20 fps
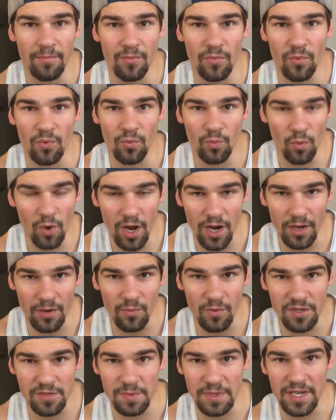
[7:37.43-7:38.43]
One
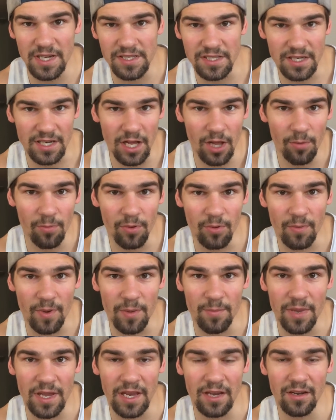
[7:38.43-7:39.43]
was because it helped with my
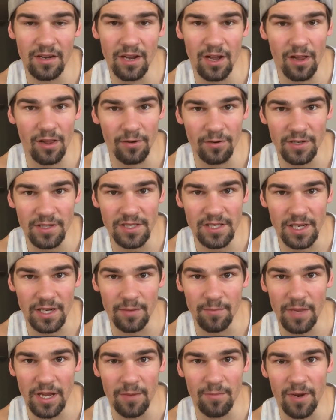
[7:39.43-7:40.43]
pain tolerance, and it
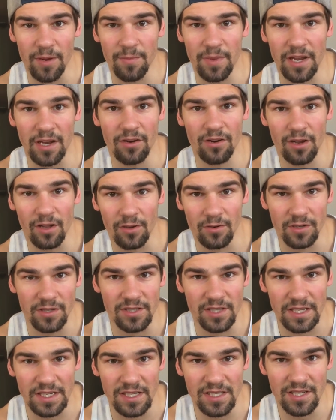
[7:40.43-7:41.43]
made my pain tolerance
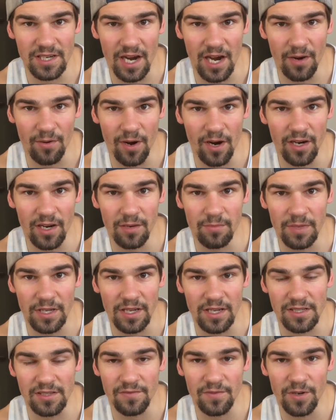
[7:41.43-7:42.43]
like skyrocket,
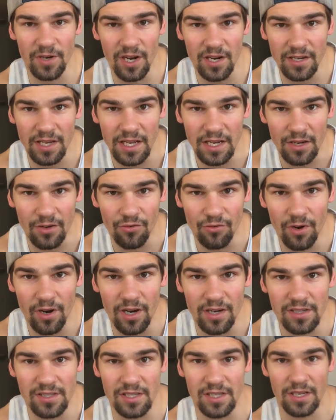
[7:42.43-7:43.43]
because if you're not taking
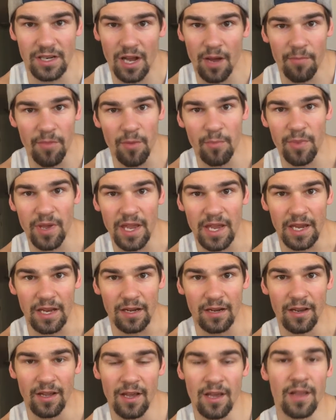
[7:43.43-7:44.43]
drugs to numb the
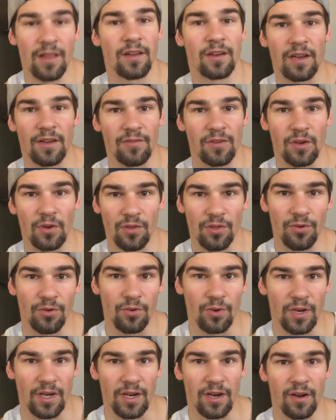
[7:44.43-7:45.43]
pain, you have to go
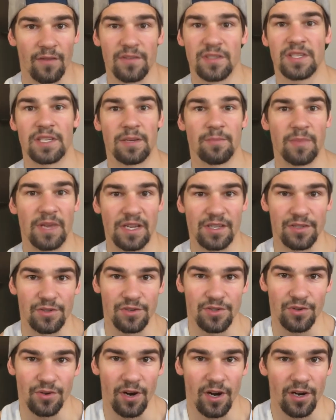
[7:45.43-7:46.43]
through it, and obviously it makes you
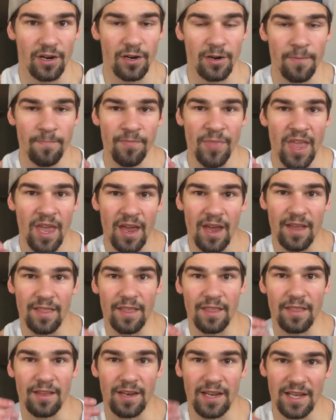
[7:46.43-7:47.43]
stronger. And
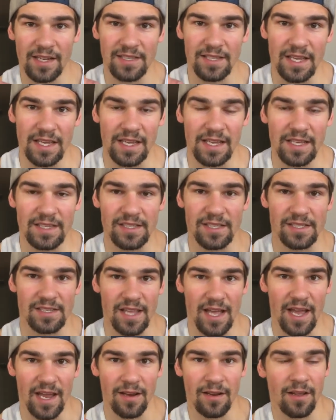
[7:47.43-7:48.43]
then the next thing is
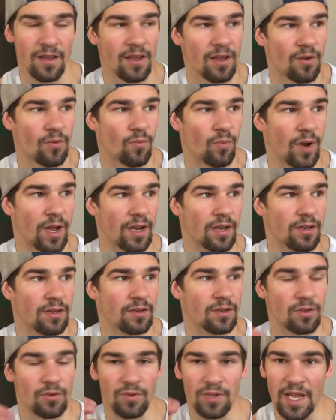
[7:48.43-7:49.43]
that when
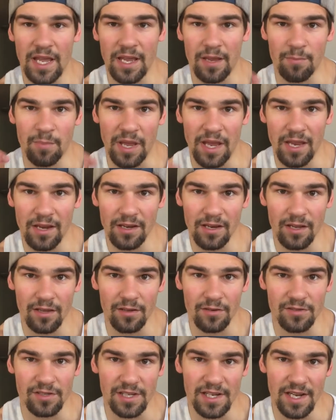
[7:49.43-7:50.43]
you take
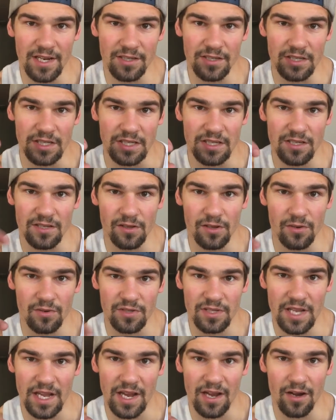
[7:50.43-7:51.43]
painkillers, it actually slows
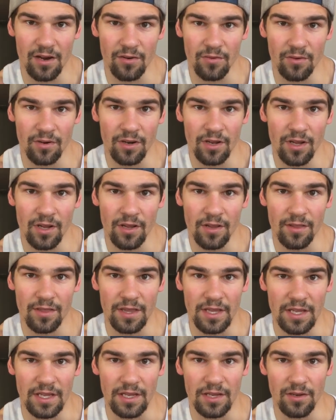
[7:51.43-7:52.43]
down
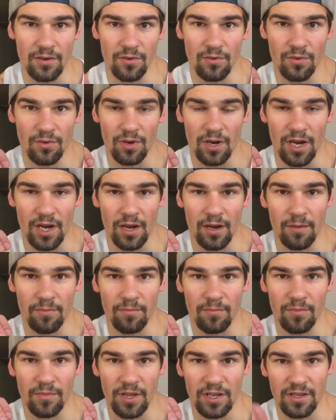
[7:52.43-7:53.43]
the
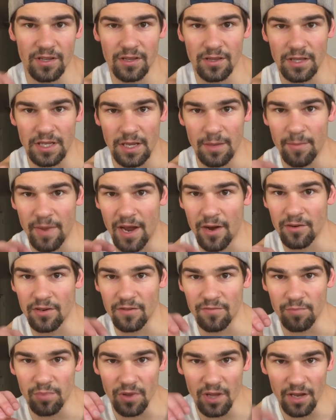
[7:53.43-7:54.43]
amount
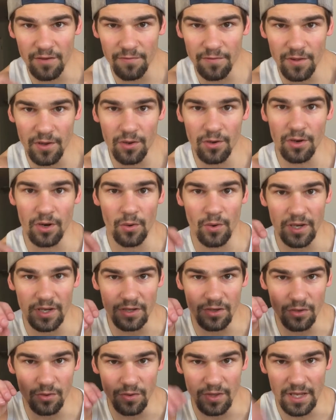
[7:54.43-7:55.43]
of blood flow going
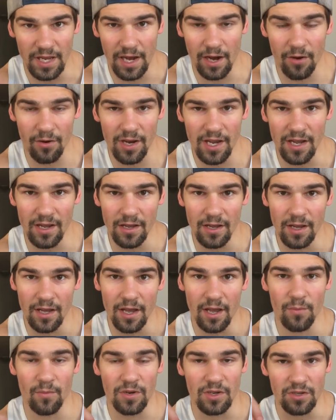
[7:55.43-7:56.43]
to the area.
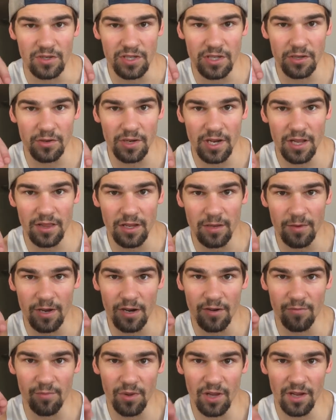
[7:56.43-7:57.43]
And when you slow down the
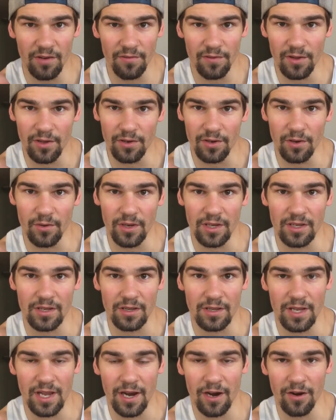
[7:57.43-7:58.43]
amount of blood flow going to
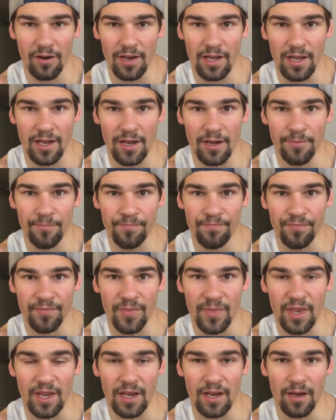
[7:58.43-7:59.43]
the area
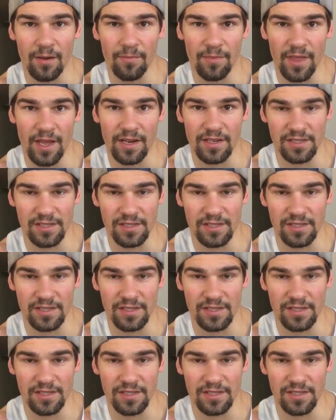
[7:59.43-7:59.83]
that is